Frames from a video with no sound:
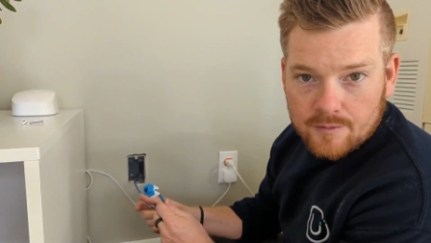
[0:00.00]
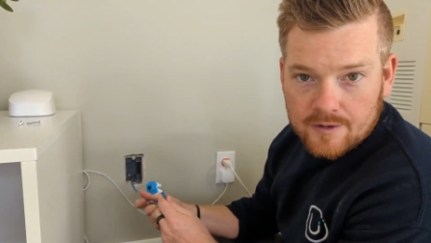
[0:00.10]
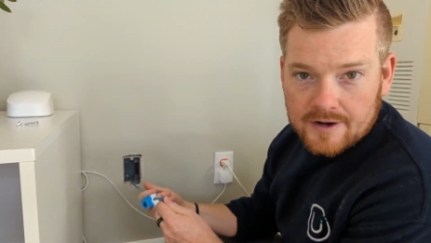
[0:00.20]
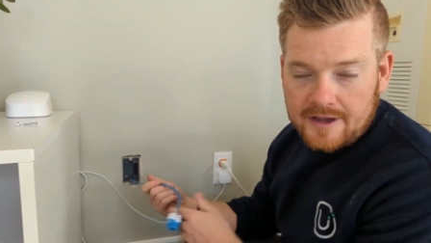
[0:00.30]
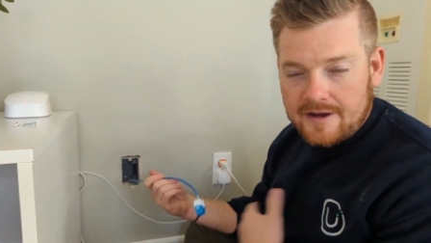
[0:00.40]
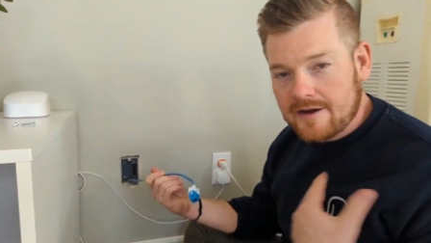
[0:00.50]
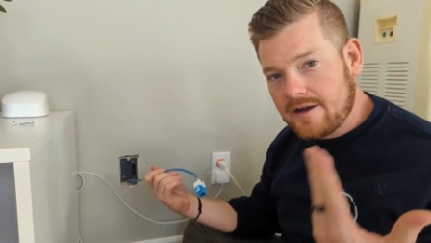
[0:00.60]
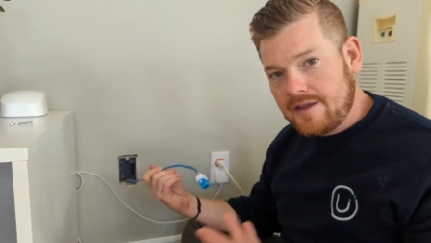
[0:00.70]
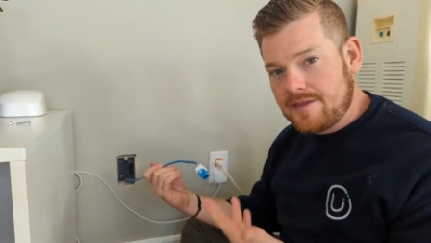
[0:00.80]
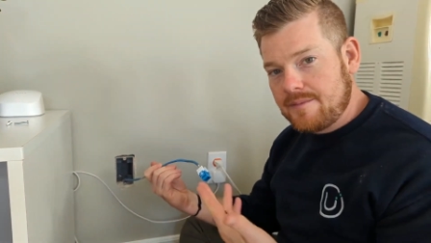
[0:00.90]
we're here
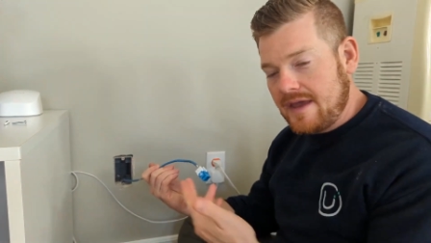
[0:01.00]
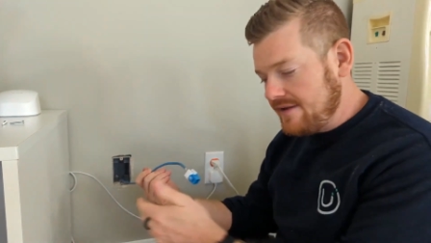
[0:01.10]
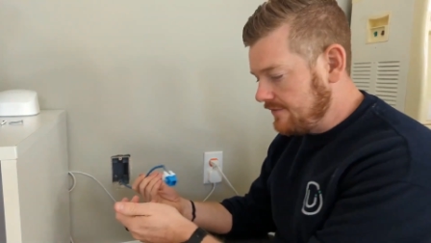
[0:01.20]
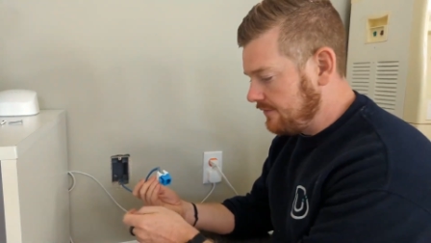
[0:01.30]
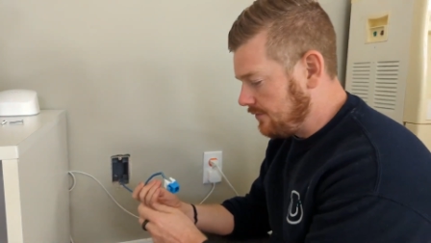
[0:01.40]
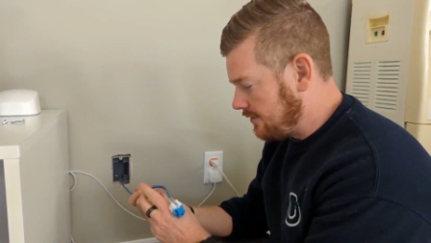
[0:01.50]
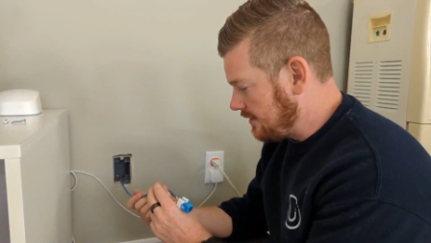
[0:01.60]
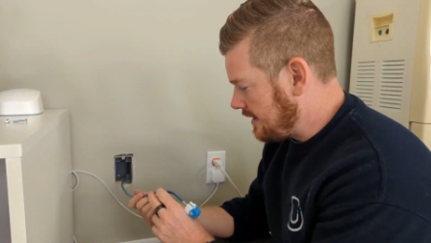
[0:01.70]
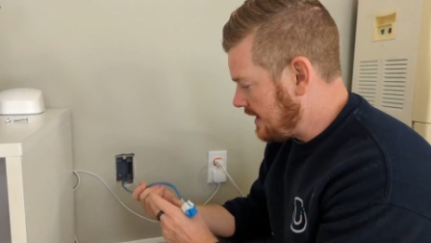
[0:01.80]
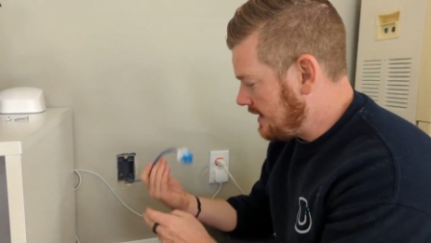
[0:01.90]
in the main
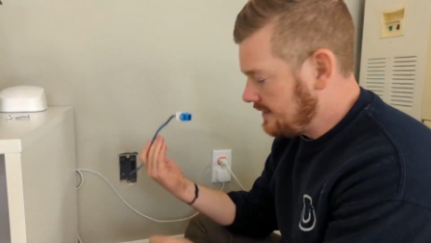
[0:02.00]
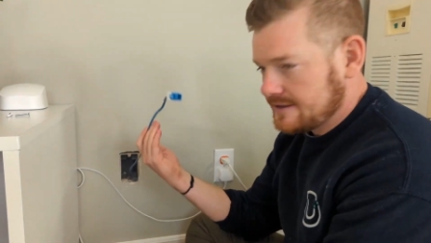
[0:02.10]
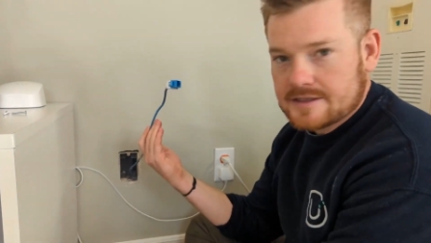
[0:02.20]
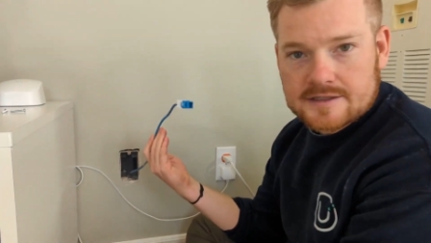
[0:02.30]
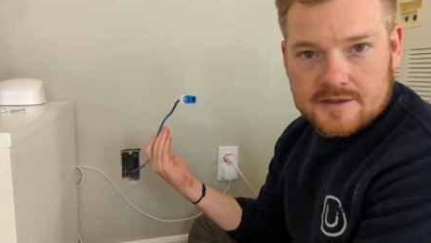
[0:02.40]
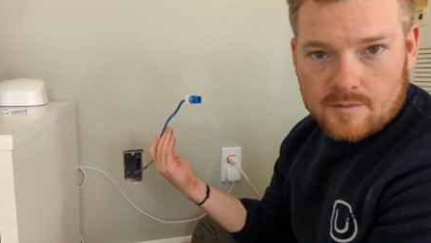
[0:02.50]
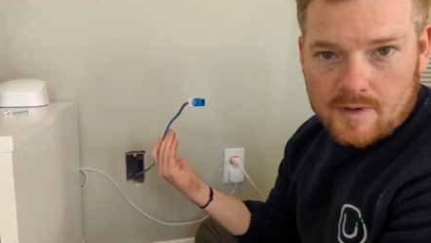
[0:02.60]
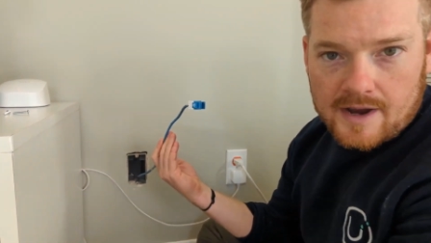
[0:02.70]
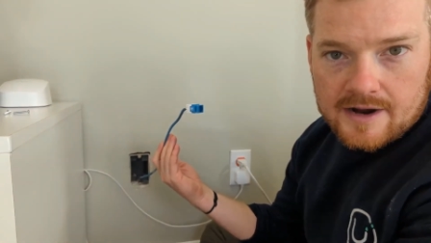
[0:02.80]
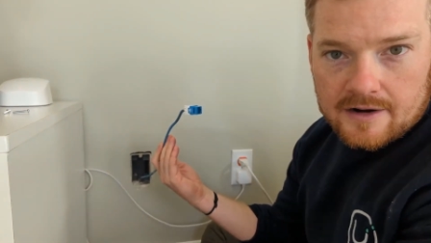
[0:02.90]
floor and this is the
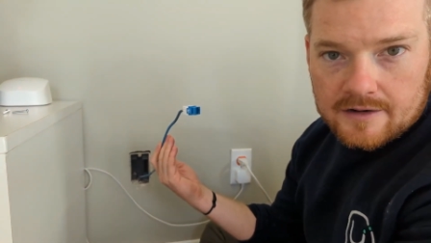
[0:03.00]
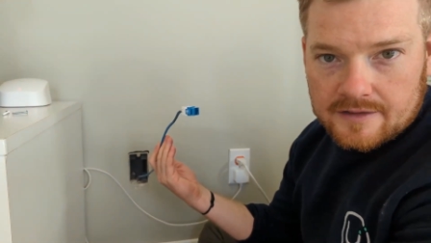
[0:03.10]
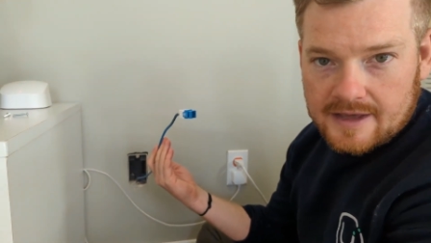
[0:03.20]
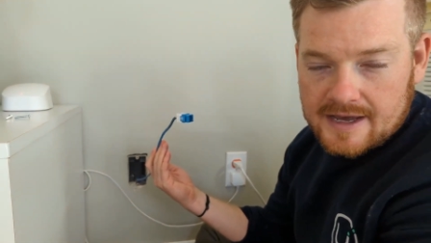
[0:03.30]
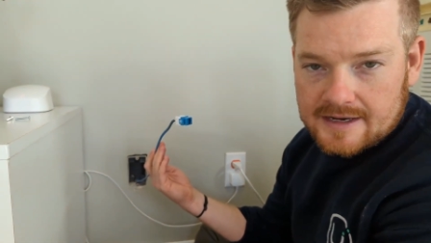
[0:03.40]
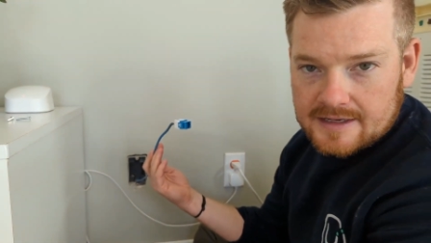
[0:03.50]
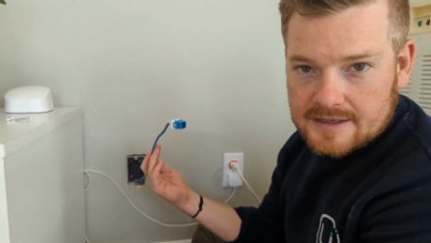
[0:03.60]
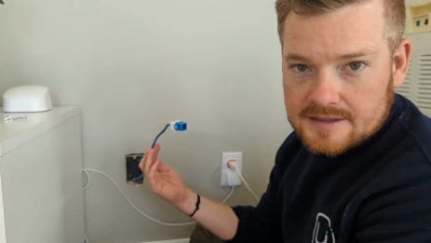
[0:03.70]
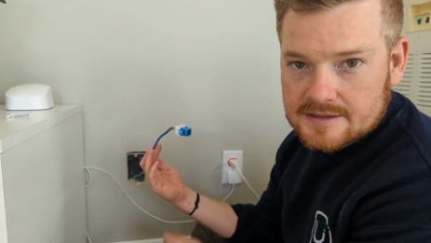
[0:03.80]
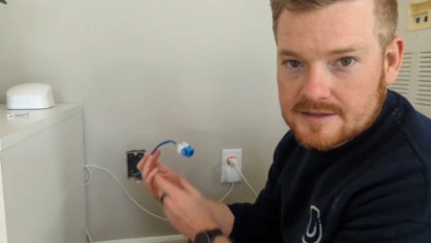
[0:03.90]
wire that
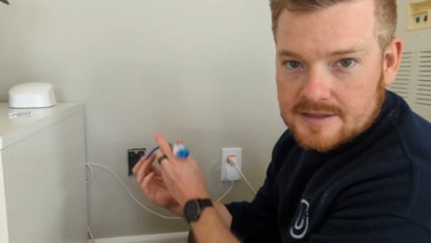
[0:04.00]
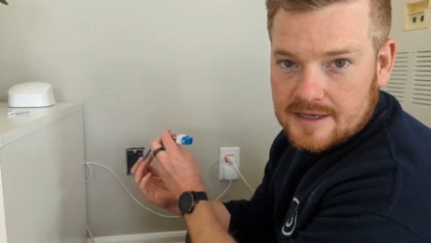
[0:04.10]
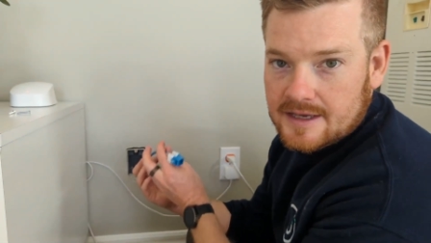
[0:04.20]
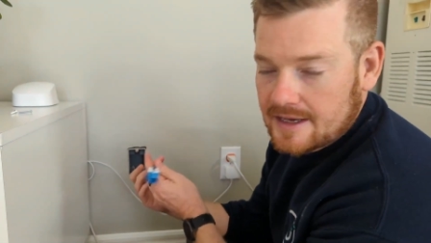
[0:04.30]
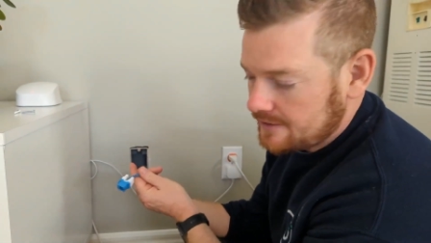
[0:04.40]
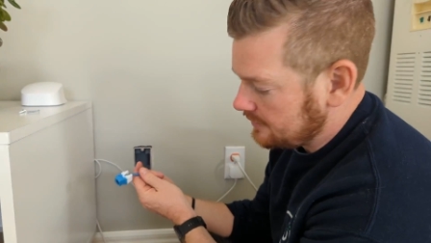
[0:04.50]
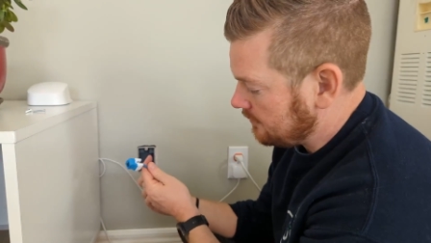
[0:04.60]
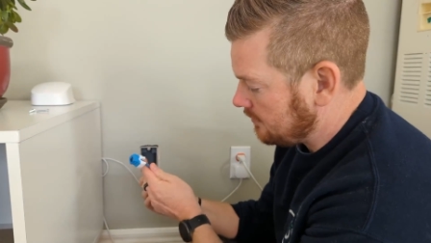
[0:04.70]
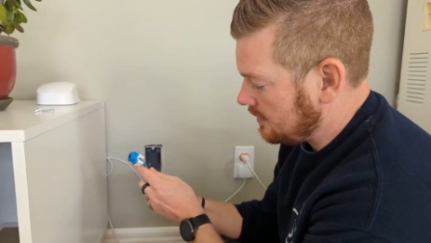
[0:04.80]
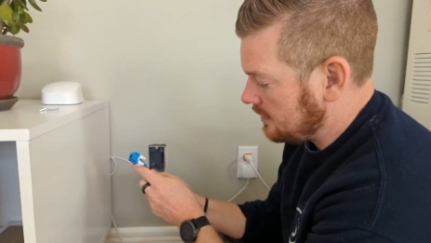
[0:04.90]
is sticking out of the
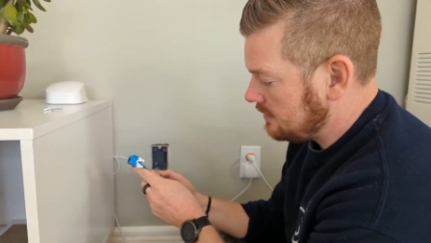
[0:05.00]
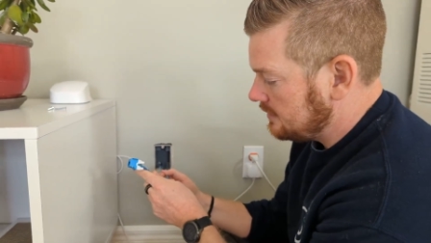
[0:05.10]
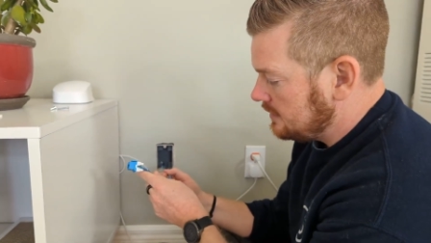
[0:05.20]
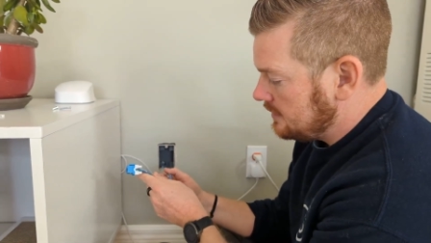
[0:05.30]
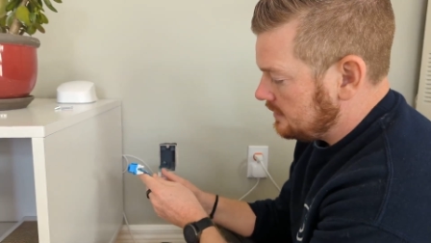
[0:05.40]
wall